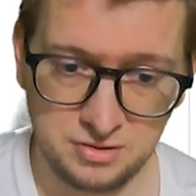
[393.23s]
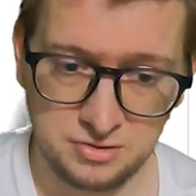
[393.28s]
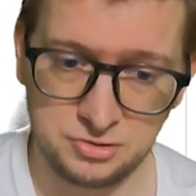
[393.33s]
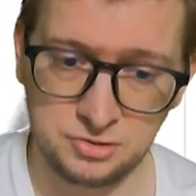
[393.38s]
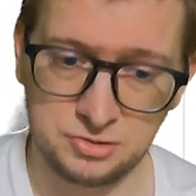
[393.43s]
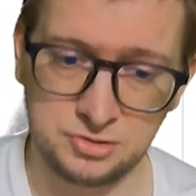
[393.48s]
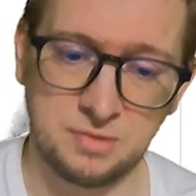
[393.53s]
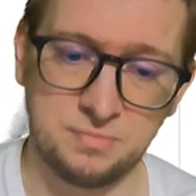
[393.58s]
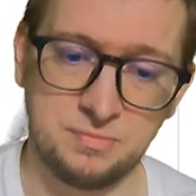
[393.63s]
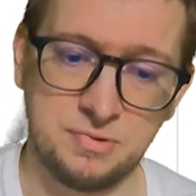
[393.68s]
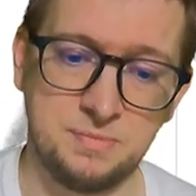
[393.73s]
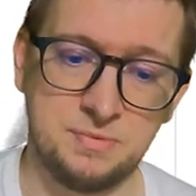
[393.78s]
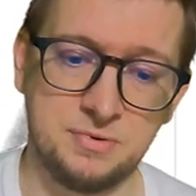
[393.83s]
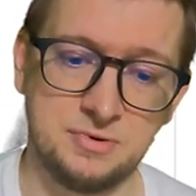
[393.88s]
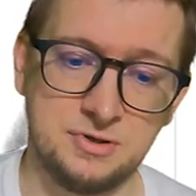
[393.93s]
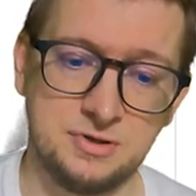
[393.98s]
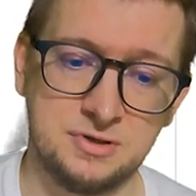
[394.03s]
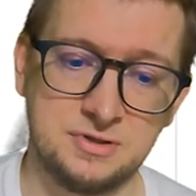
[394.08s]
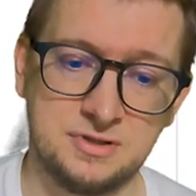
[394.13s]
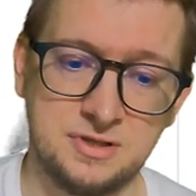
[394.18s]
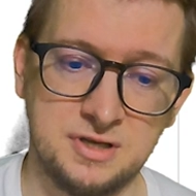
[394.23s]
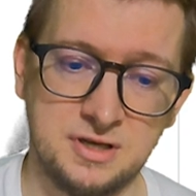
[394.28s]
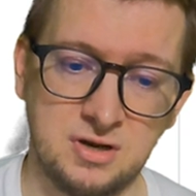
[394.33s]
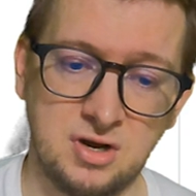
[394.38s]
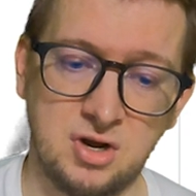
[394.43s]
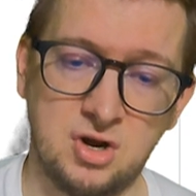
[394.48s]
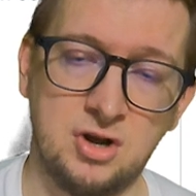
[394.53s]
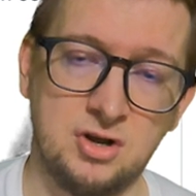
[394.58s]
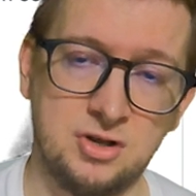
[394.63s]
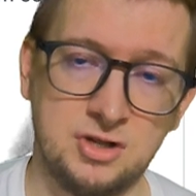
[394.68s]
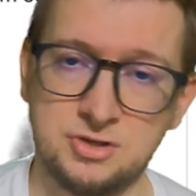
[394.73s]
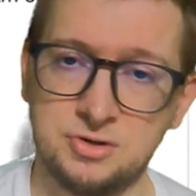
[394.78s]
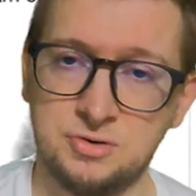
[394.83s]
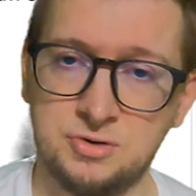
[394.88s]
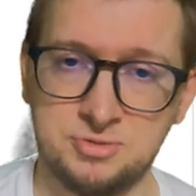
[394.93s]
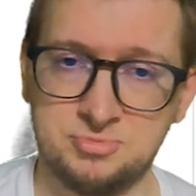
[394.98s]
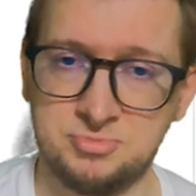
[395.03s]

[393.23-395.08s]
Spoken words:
So some people just did, oh, it is always